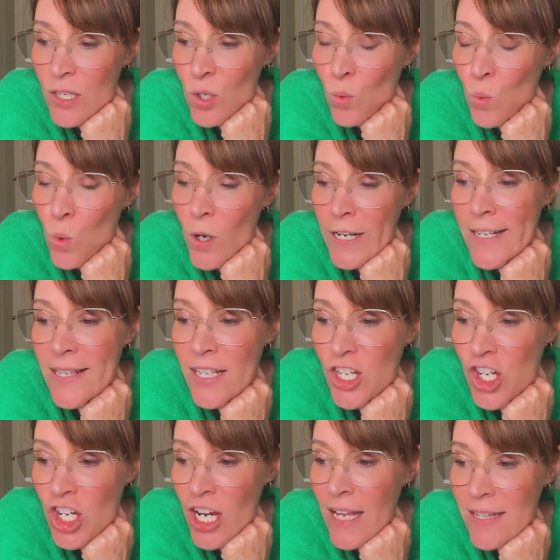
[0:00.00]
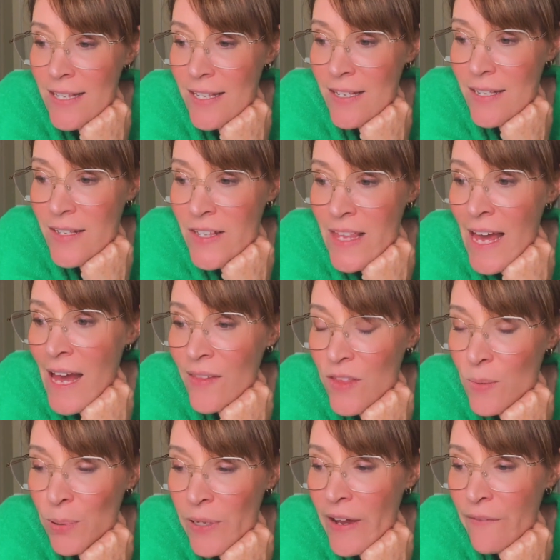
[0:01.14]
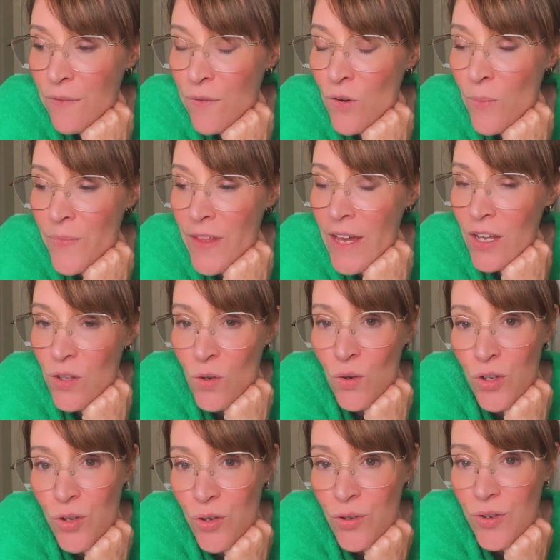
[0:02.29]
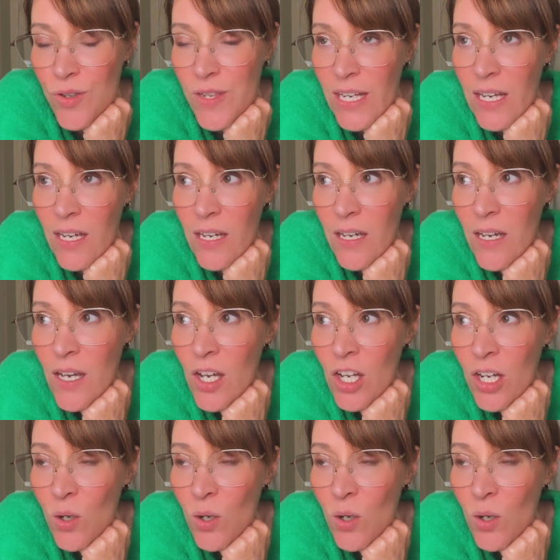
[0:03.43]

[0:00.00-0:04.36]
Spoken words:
What is the chances that the platform that you're using